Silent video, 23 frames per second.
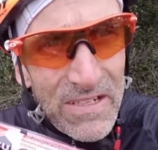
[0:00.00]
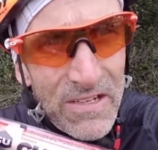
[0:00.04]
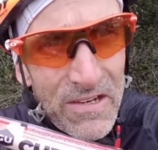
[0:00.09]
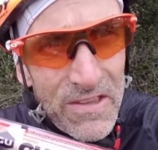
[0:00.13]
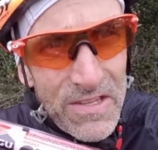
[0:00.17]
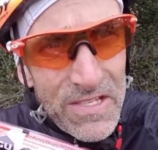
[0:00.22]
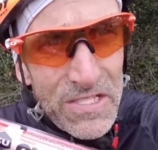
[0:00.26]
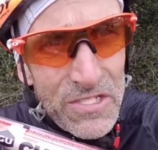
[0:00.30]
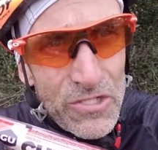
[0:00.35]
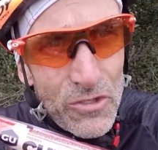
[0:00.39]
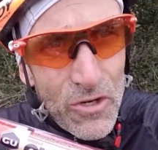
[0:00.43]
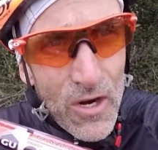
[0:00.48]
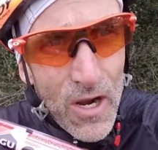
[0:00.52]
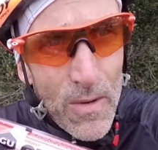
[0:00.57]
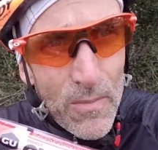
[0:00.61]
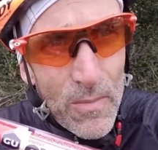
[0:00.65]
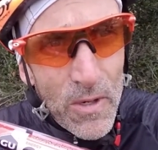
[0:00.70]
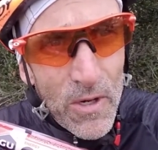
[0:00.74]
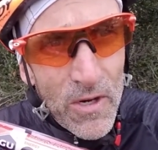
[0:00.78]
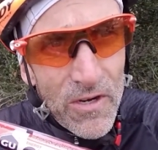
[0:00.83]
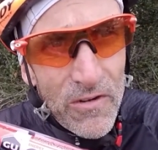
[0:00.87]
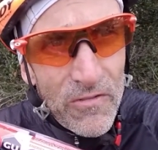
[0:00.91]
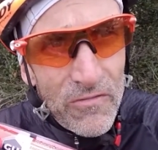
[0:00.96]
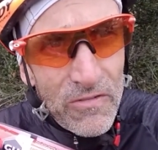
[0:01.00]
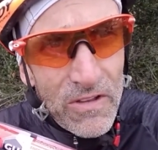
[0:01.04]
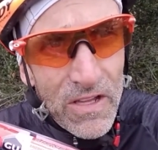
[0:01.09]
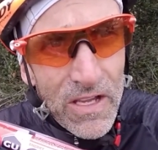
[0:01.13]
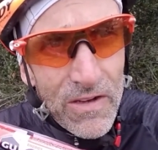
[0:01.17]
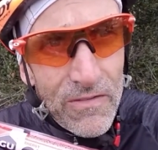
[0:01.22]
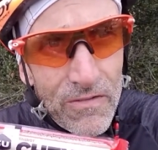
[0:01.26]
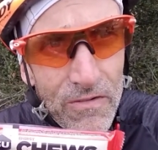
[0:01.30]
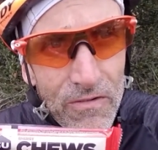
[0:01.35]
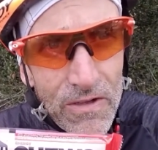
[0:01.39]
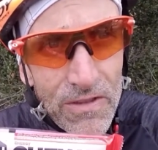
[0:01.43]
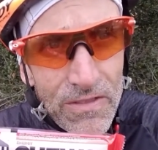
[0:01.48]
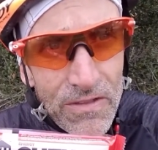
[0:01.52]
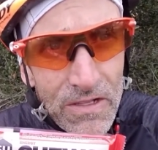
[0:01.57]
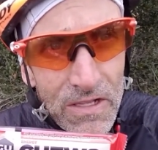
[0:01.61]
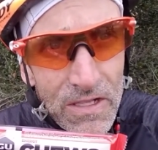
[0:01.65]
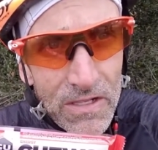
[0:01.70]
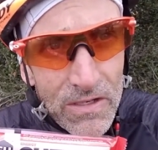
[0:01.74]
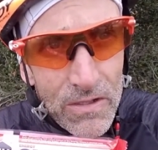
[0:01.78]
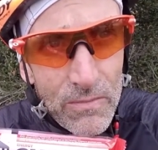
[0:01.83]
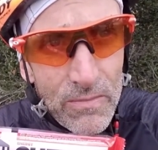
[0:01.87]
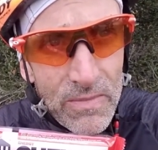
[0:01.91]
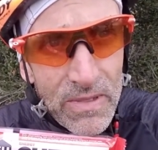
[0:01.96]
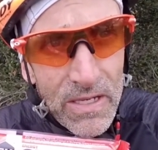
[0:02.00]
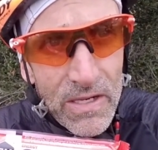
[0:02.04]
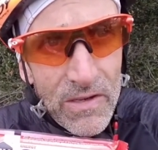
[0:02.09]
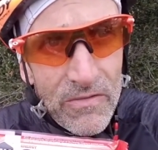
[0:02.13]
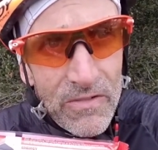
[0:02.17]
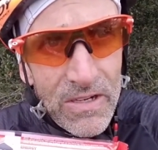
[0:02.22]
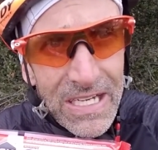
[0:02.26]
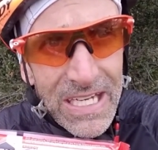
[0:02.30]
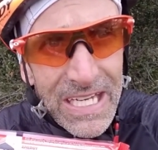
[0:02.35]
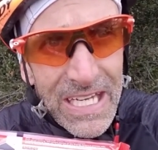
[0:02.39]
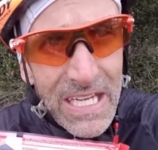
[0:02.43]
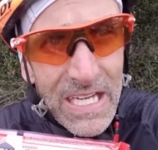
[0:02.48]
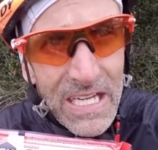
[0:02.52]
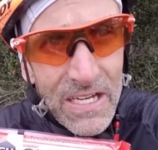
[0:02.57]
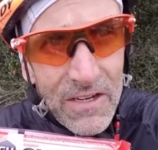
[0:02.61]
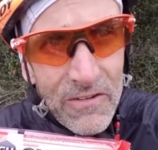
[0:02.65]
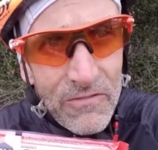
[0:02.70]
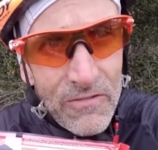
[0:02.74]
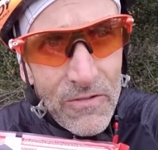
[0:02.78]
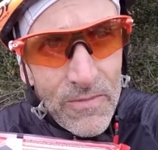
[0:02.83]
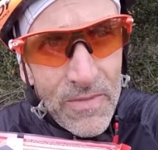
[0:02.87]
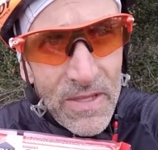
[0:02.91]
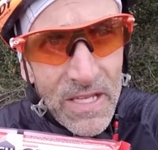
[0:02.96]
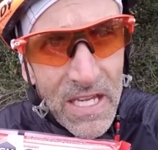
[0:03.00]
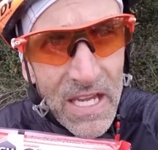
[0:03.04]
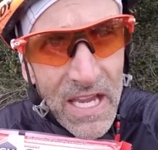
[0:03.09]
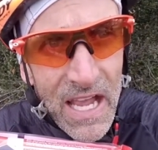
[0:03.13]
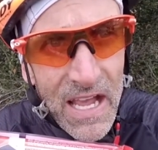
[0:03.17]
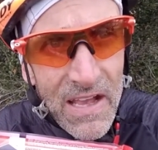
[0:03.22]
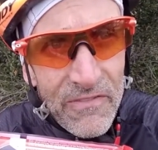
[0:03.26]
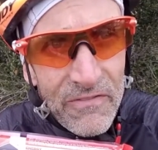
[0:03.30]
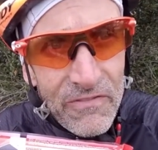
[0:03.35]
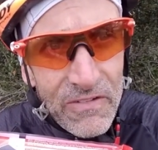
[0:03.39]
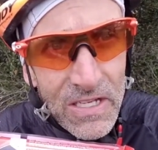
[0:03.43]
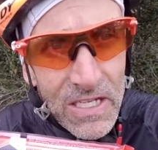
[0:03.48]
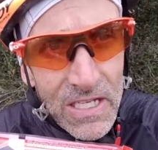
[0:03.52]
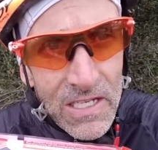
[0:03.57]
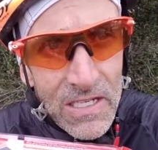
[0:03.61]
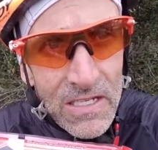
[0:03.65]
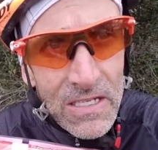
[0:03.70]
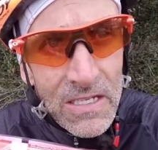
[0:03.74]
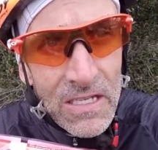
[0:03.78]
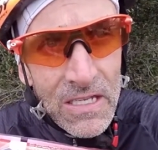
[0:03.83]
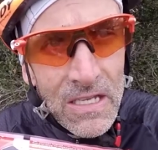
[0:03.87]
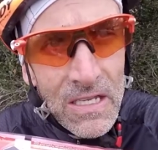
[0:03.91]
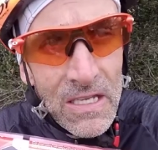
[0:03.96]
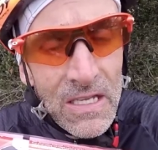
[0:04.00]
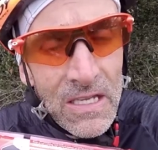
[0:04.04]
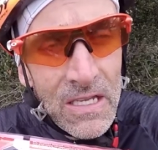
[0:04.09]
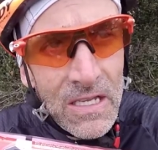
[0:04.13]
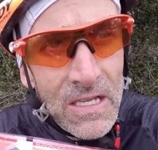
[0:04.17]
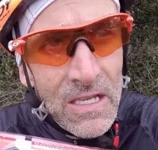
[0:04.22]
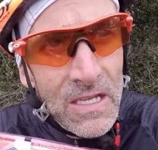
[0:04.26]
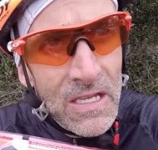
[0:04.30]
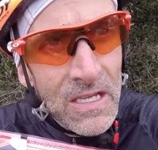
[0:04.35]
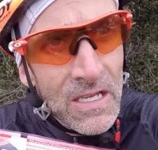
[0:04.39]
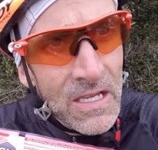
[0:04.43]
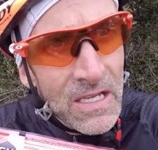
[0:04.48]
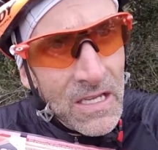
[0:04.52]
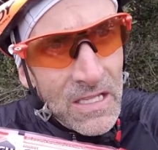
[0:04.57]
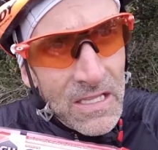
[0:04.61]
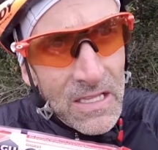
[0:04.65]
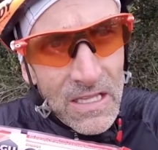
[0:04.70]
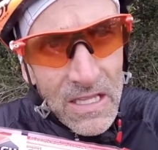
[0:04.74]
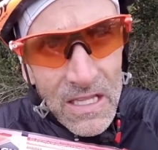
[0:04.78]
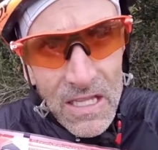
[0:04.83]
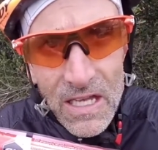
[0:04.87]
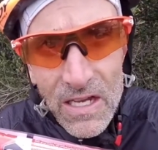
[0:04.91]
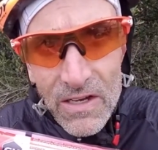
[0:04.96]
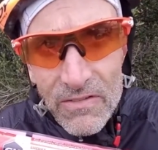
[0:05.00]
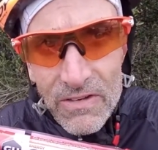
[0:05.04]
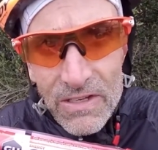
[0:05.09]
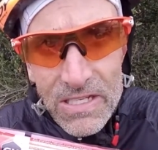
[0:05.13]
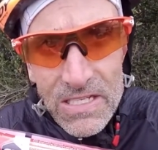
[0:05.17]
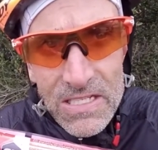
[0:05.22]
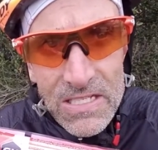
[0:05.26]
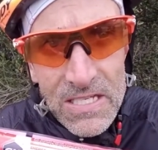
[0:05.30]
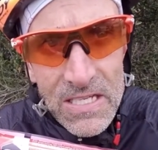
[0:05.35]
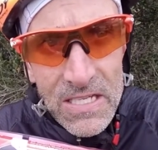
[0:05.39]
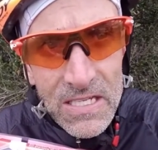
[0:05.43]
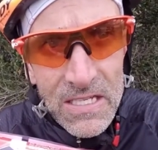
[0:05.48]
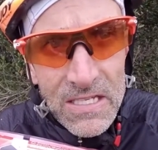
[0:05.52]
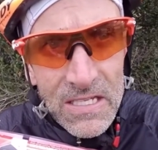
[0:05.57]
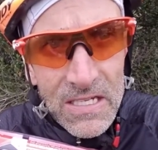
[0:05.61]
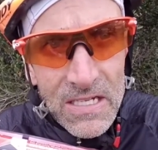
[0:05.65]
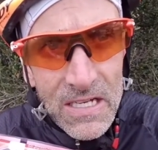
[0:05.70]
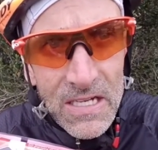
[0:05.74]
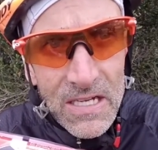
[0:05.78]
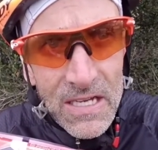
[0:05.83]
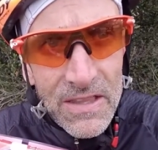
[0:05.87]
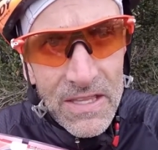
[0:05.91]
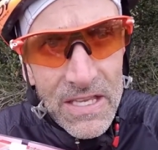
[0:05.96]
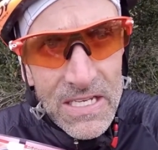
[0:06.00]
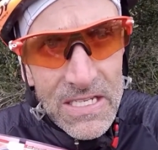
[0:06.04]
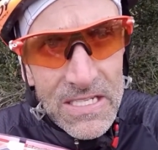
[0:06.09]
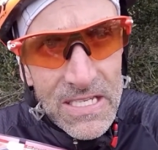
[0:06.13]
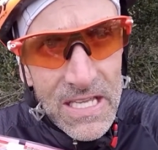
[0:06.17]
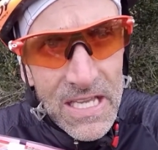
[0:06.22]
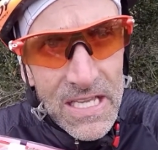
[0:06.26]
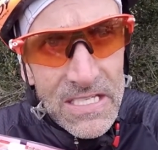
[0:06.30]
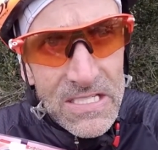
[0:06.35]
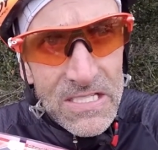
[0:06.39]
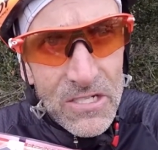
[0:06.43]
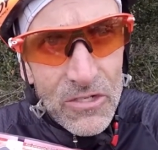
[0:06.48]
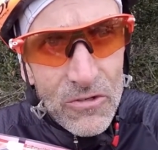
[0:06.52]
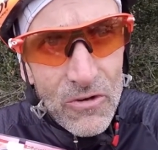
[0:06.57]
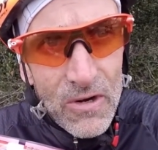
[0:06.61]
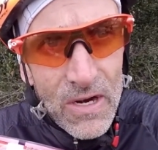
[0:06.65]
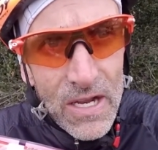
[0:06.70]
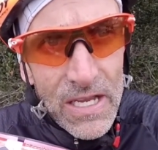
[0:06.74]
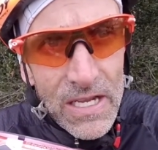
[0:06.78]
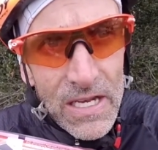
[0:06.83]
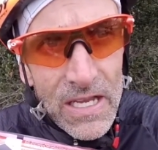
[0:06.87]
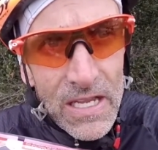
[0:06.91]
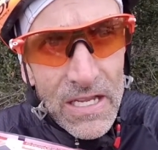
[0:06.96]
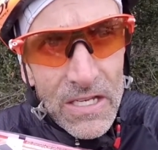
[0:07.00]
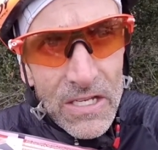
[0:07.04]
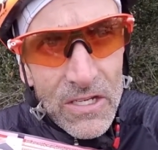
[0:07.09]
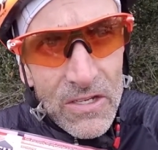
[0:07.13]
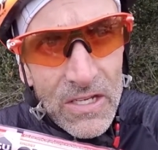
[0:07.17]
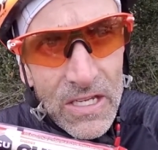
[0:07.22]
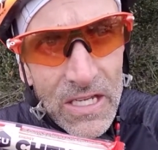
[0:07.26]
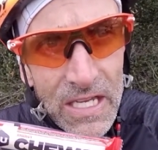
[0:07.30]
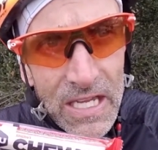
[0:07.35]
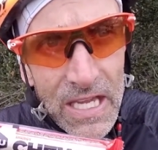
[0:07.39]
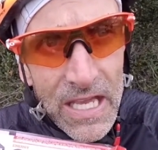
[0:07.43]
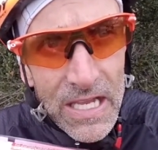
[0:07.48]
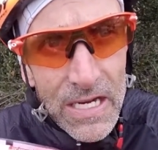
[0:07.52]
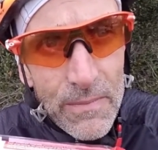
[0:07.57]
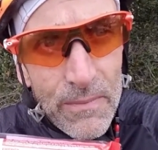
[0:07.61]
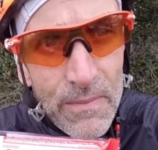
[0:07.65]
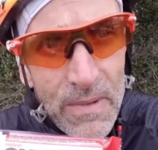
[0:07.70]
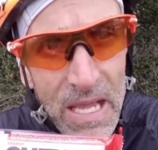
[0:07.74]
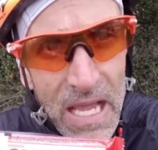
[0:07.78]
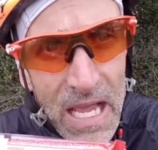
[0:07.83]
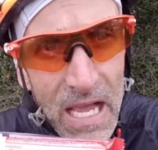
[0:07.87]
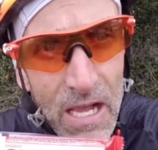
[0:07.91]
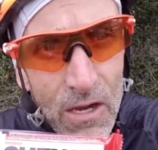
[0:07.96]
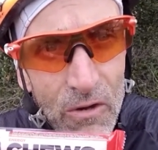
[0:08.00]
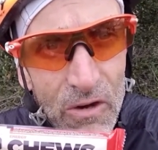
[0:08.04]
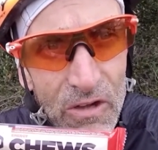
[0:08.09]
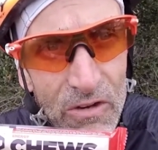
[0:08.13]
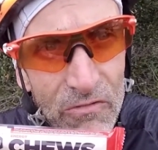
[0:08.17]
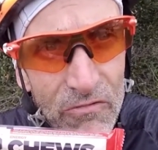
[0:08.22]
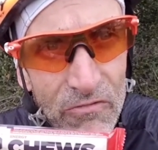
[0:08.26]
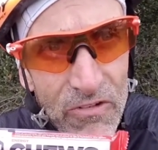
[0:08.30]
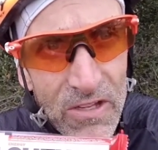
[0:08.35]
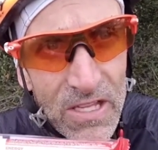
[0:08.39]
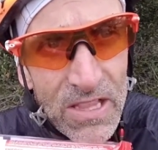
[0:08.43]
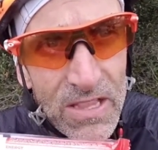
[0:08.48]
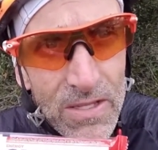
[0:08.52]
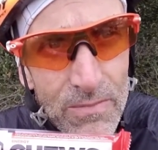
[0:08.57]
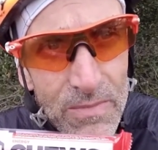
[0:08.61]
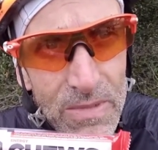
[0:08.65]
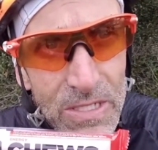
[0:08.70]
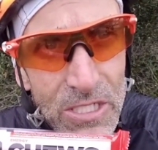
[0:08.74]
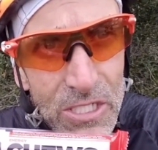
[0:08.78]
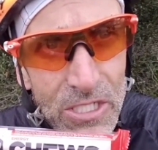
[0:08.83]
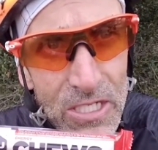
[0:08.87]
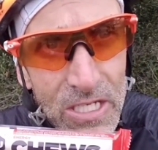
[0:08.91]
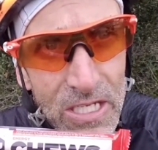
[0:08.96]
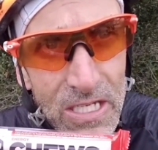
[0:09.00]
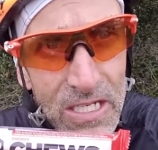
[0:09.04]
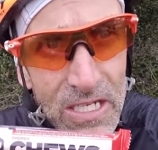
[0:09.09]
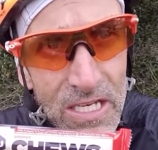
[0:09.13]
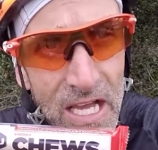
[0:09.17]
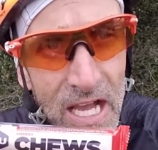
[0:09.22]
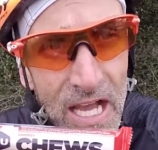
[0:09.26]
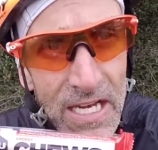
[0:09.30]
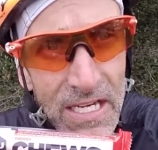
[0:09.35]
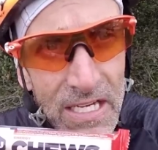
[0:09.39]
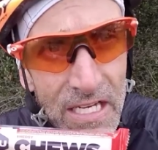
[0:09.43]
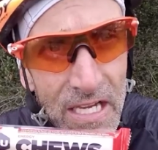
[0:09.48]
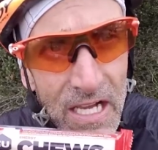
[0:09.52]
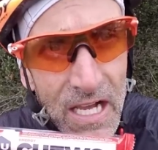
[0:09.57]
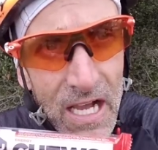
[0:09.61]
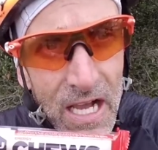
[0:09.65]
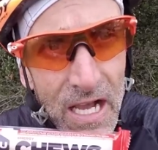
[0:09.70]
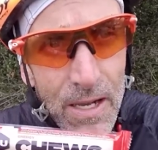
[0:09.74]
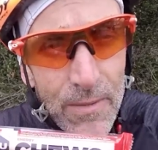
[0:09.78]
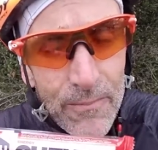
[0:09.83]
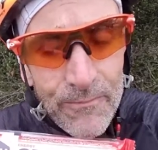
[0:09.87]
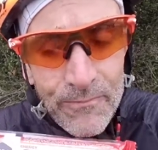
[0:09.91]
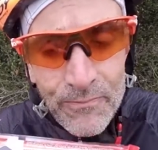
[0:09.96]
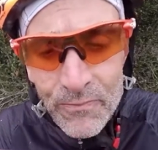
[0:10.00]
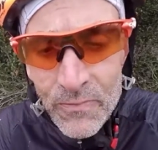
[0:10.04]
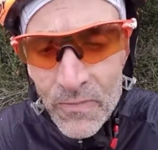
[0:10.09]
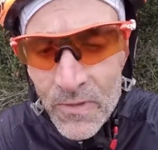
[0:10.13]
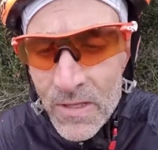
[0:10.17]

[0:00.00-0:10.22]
They're the strawberry flavor with a little bit of a kick from the caffeine. Love it. They taste great, and you can get them now at feedthemachine.com.